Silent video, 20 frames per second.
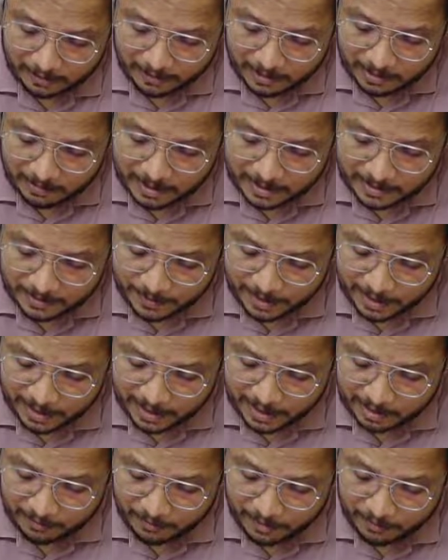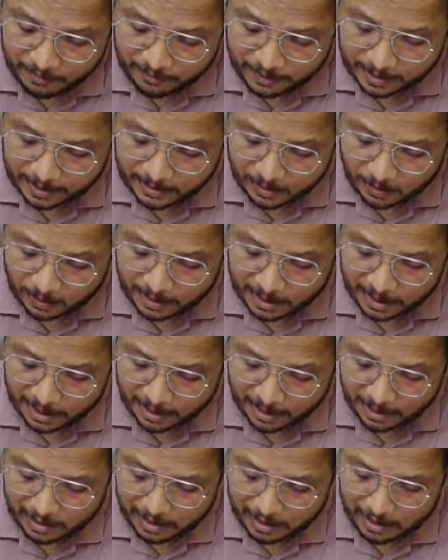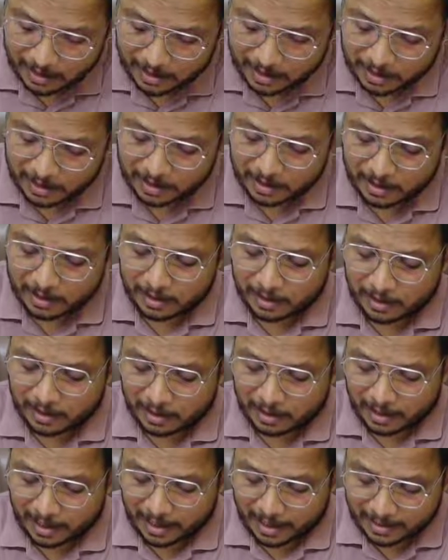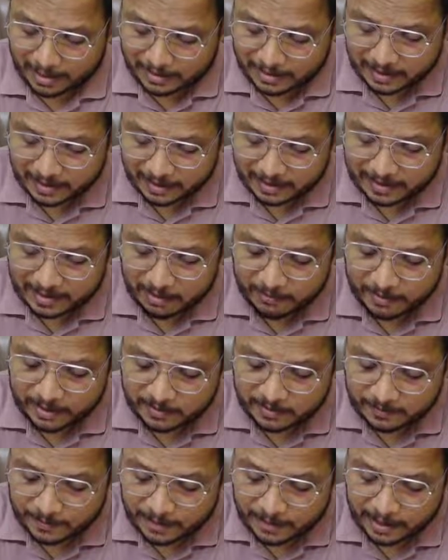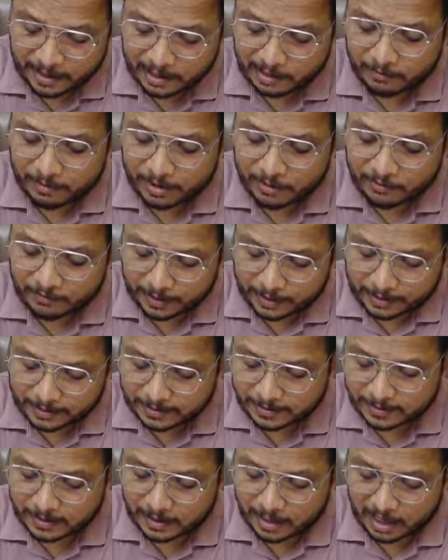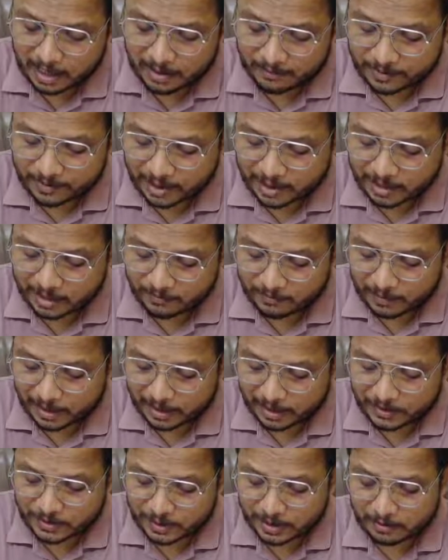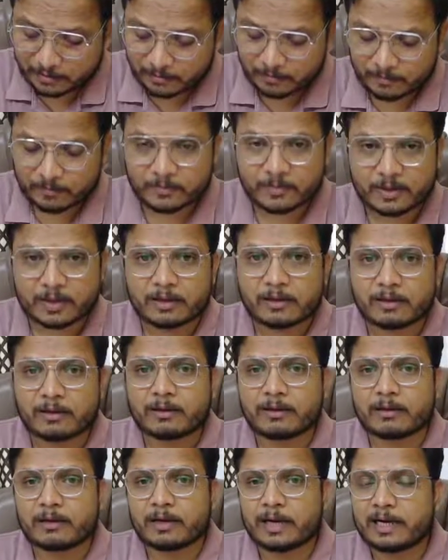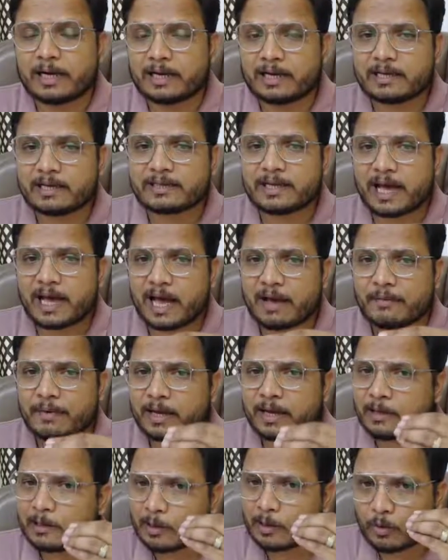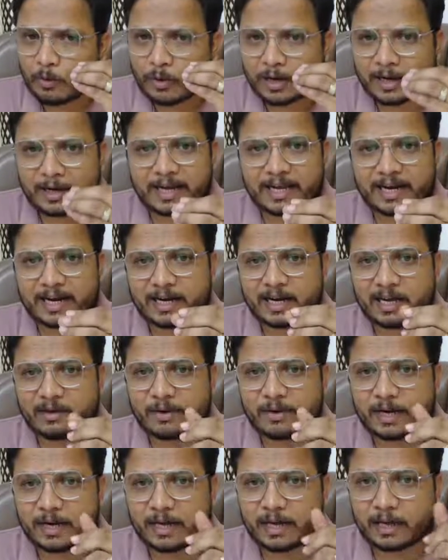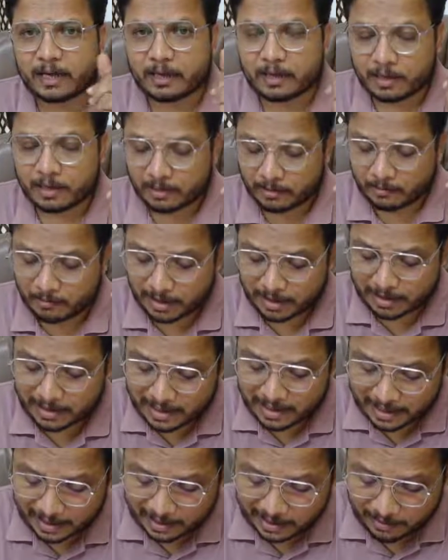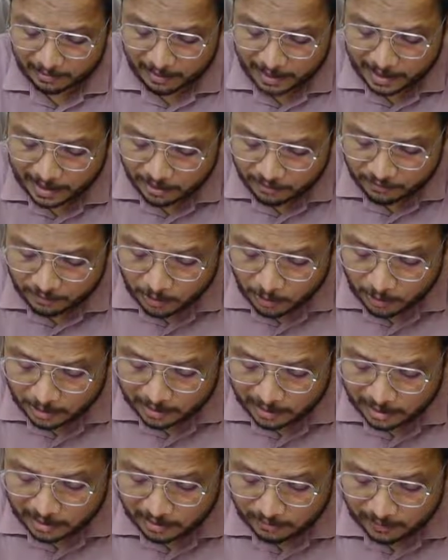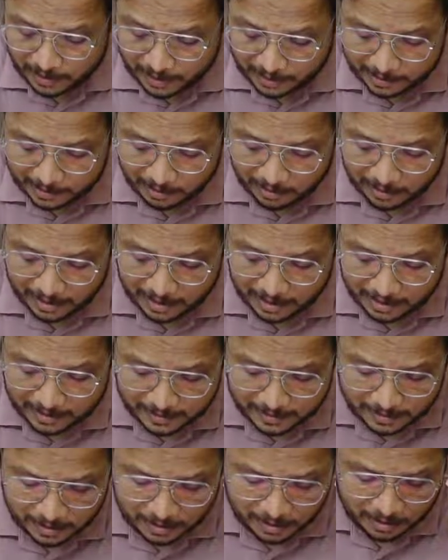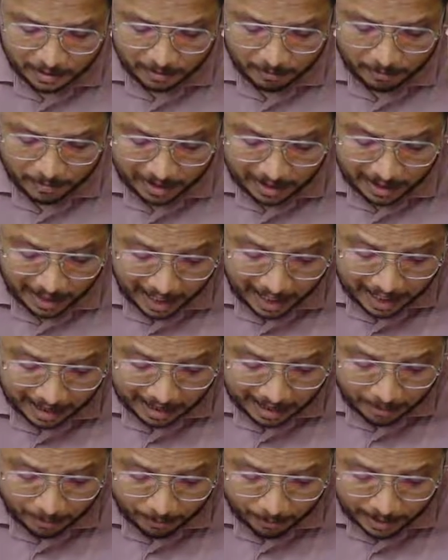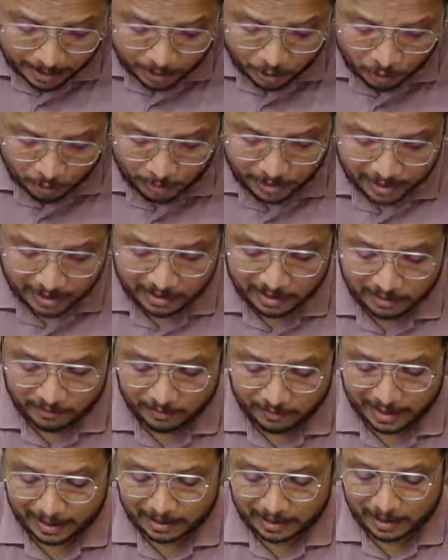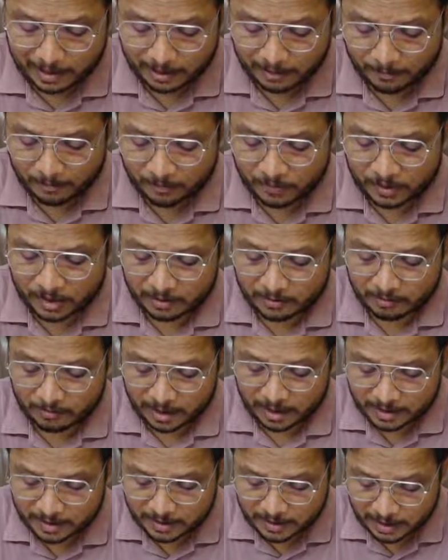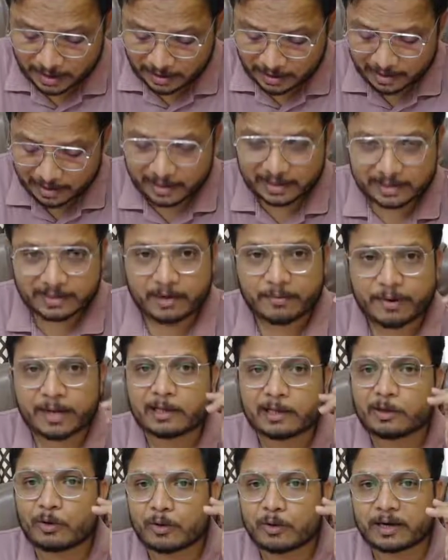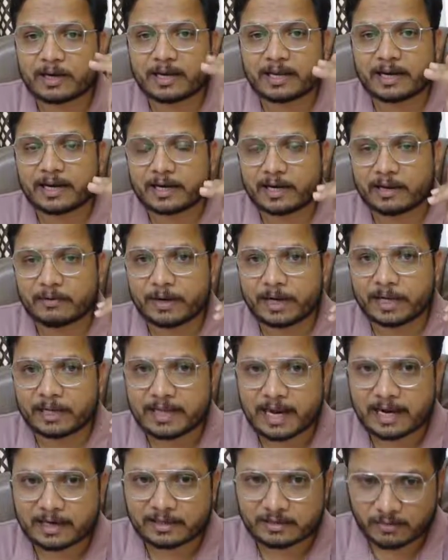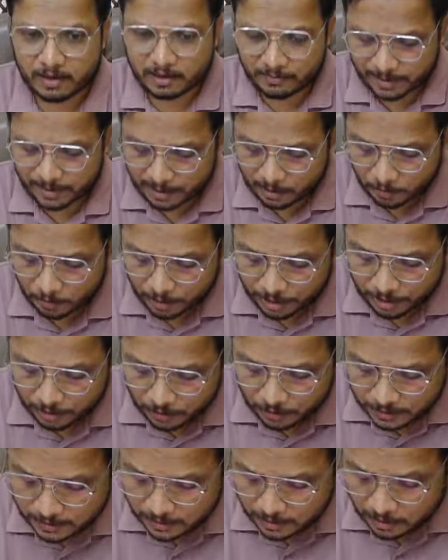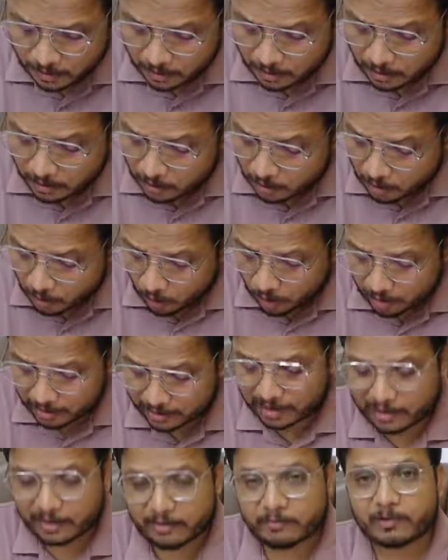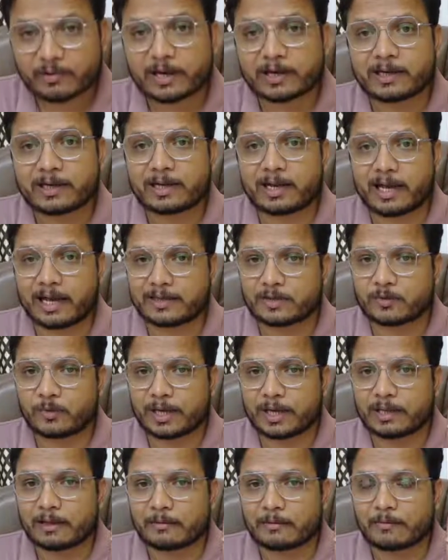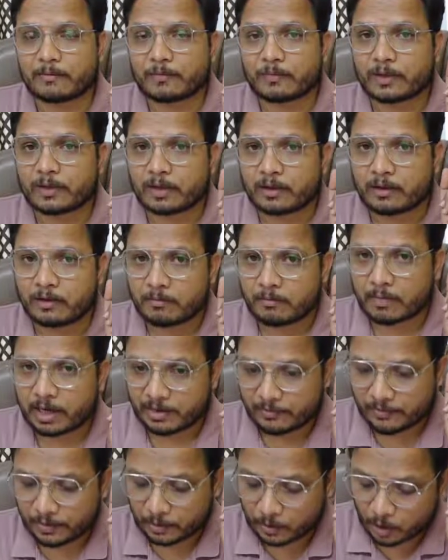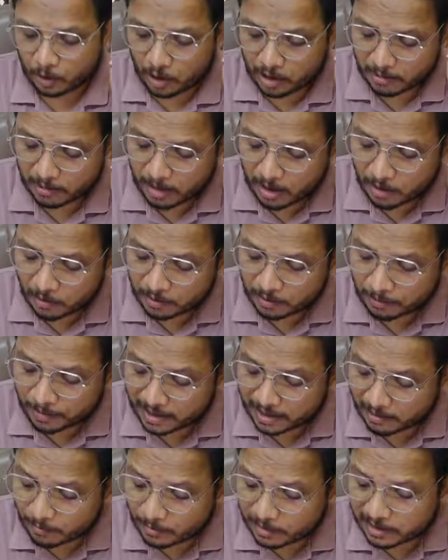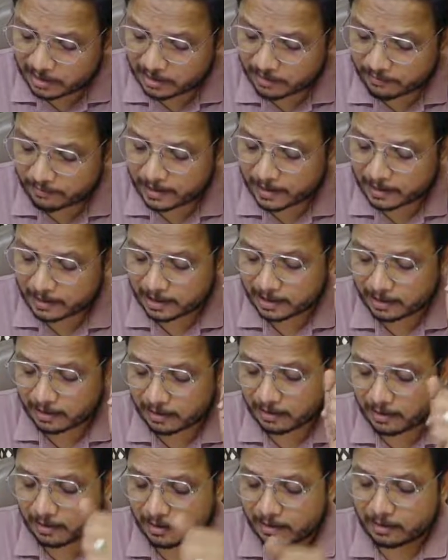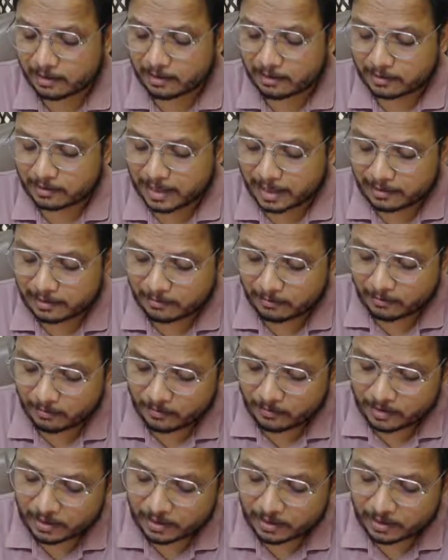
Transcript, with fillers: will be spherical wavefronts only. As it is having spherical wavefronts after reflection, it is having lower directivity, but directivity of corner reflector is bit higher compared to plane reflector, but still it is having lower directivity. That's why we don't use corner reflector as well. But if you talk about parabolic reflector, then